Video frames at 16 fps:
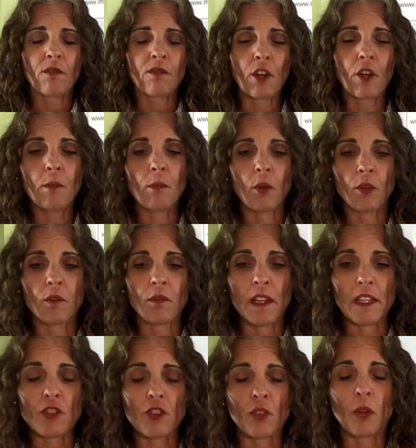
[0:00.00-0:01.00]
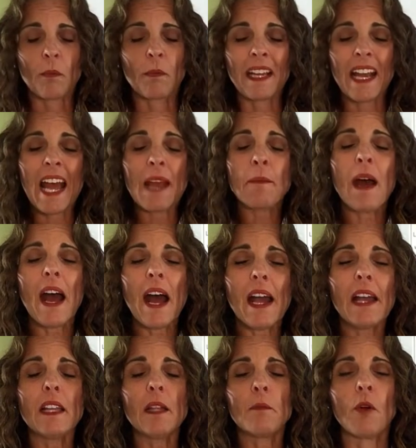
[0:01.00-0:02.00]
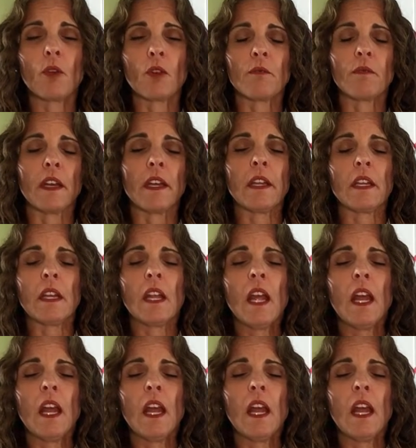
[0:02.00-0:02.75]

very motivational, but I'm highly motivated,